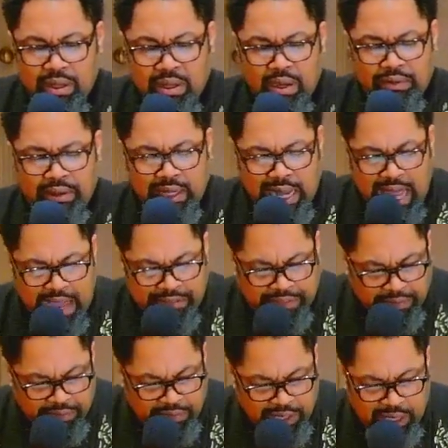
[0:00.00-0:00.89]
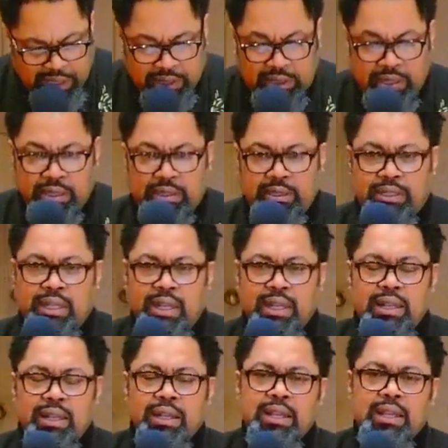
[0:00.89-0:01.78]
of a life of justice
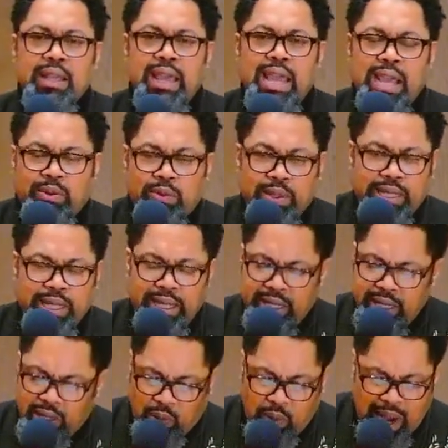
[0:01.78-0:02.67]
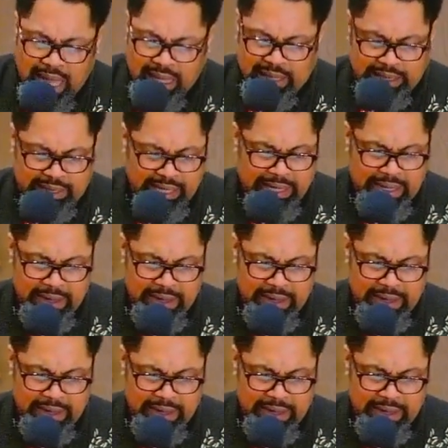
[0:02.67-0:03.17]
and equity and equality.